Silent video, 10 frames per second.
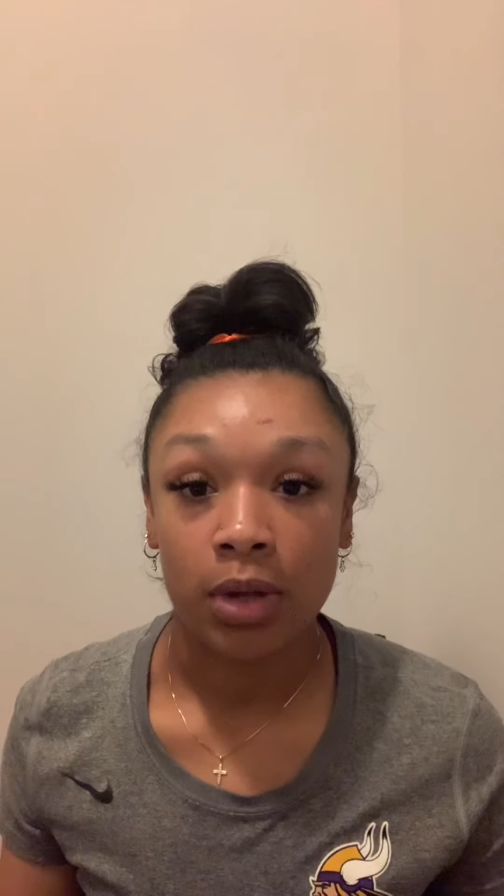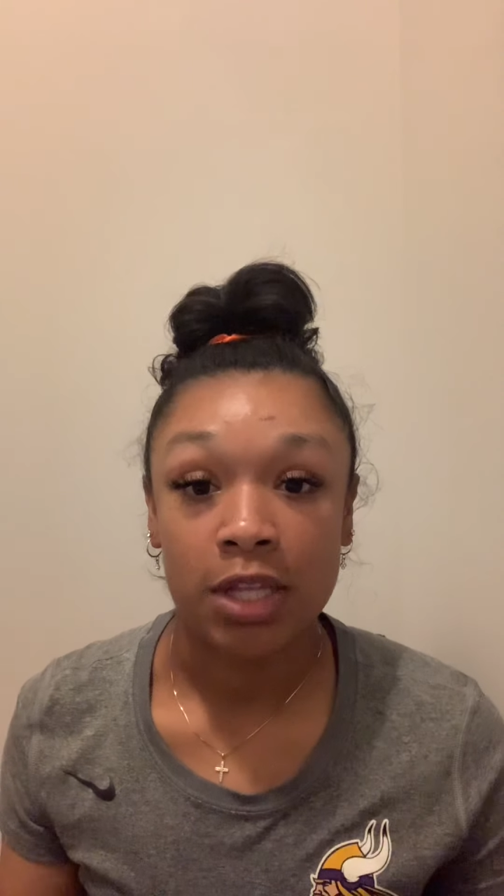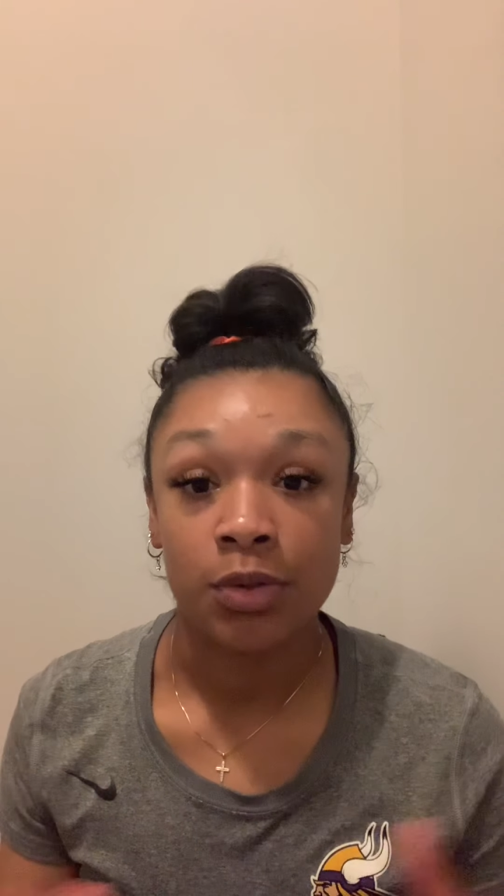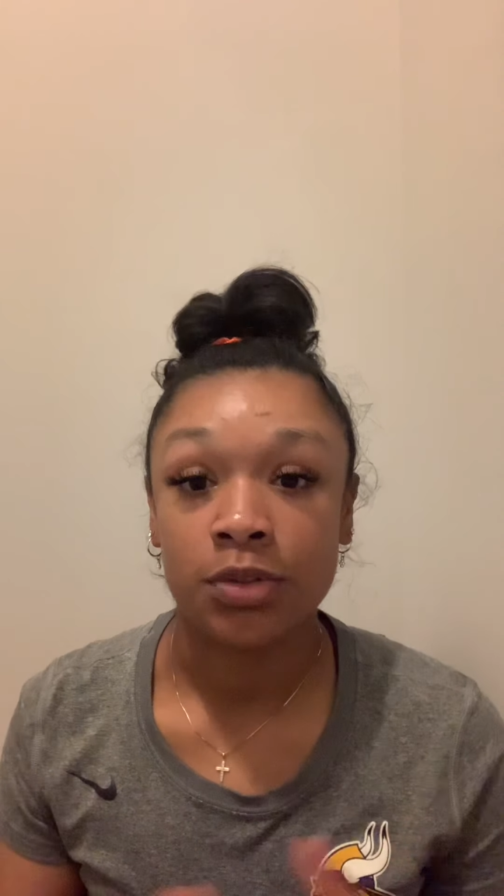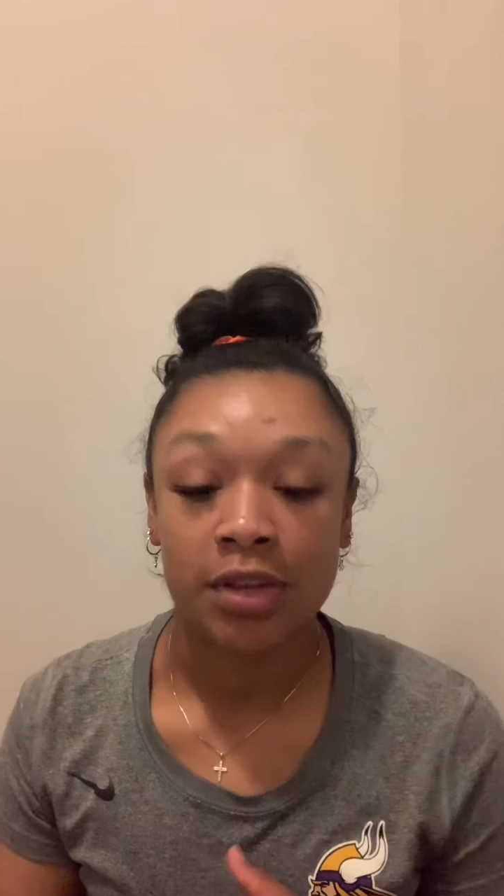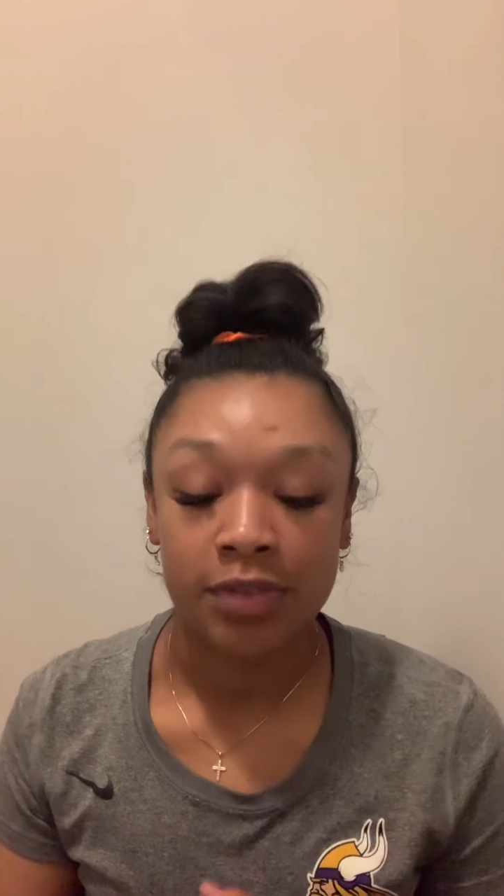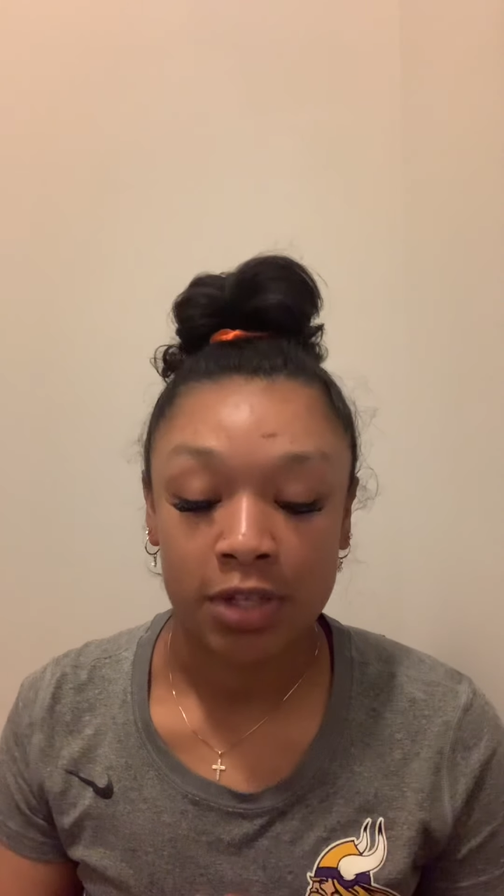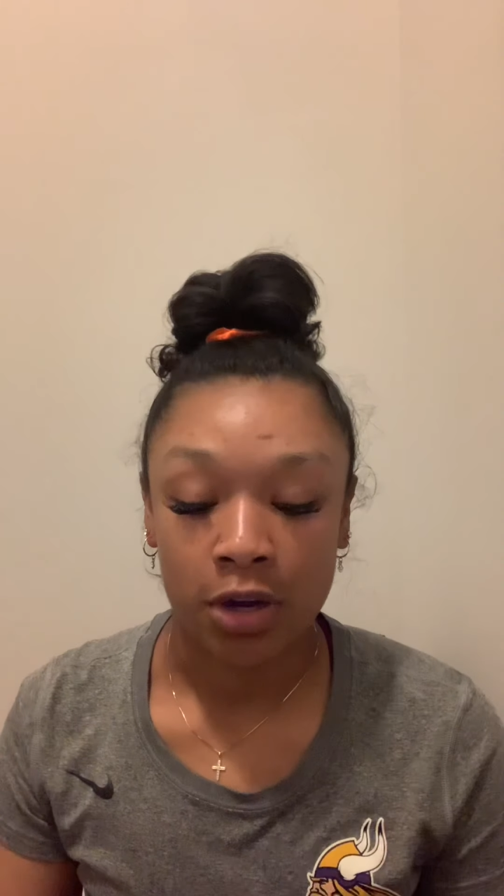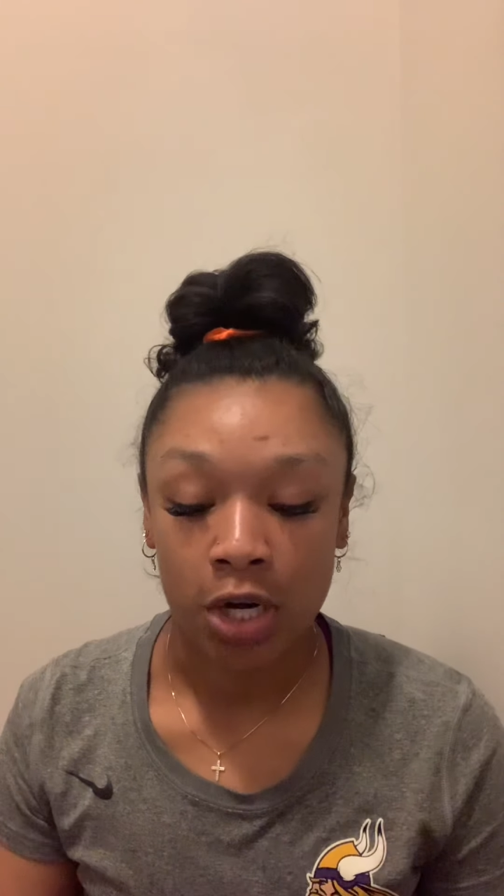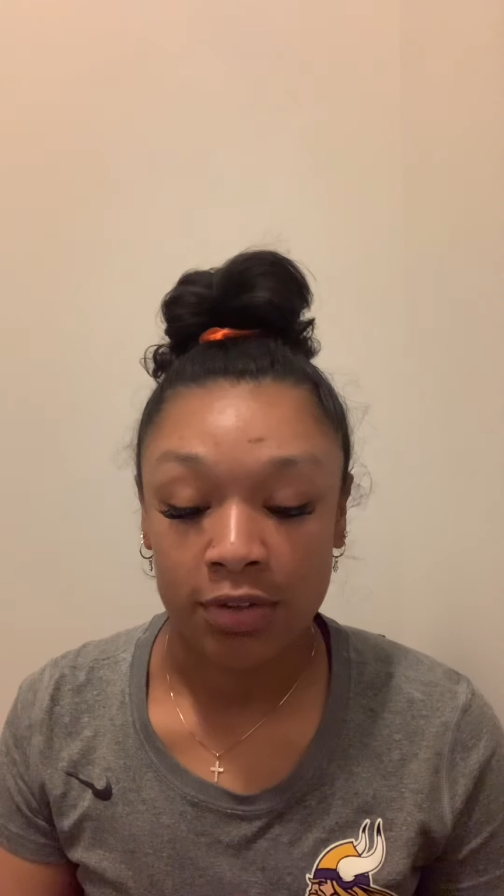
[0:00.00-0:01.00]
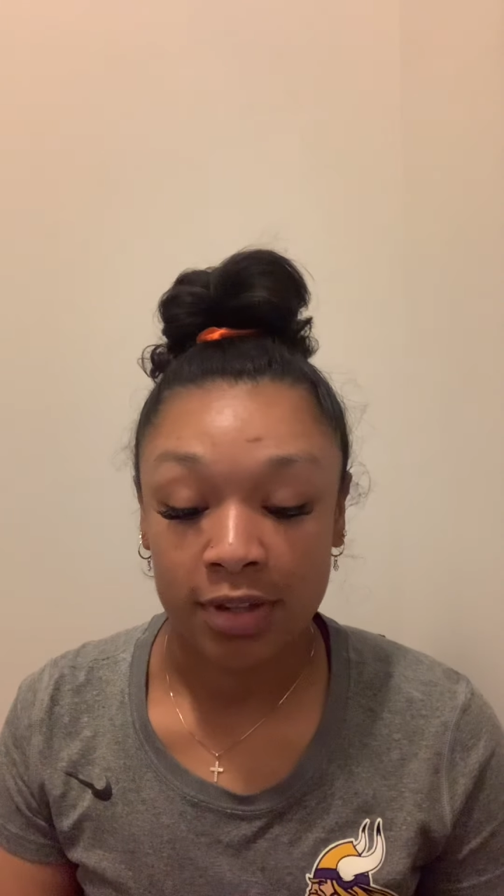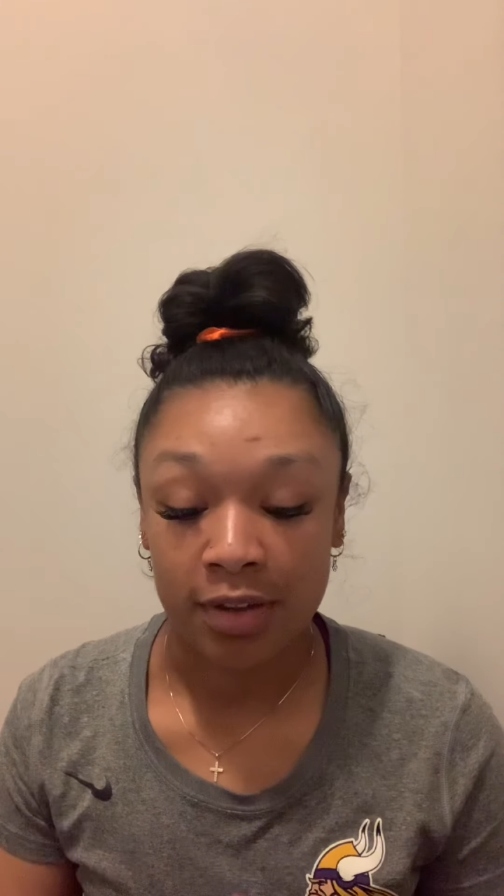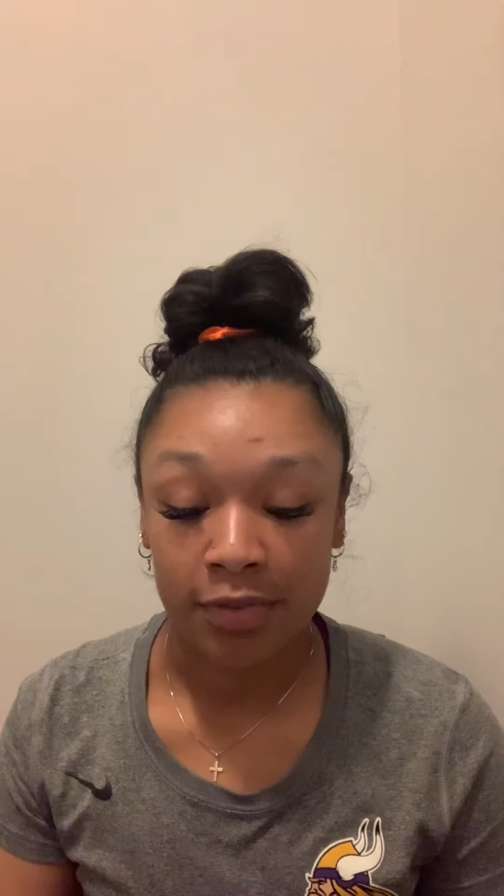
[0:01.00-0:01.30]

It was definitely hard. It's because I